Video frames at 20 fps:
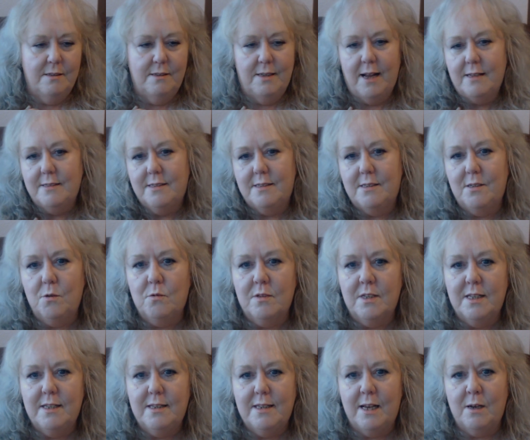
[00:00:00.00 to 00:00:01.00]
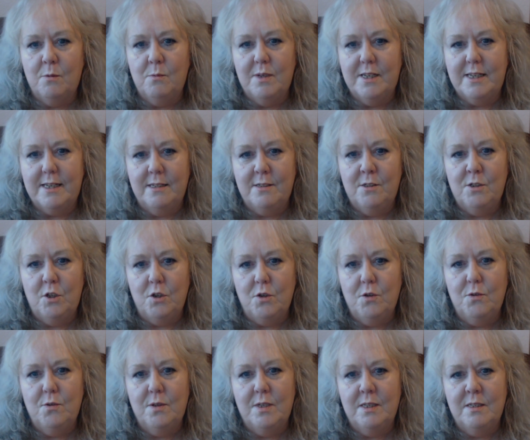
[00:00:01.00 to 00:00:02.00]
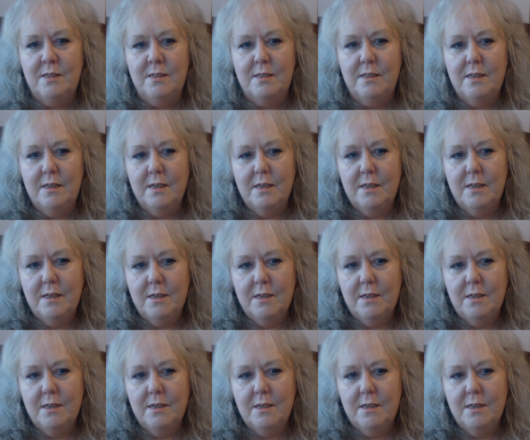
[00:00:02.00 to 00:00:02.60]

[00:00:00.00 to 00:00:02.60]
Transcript: that's the only thing we can do and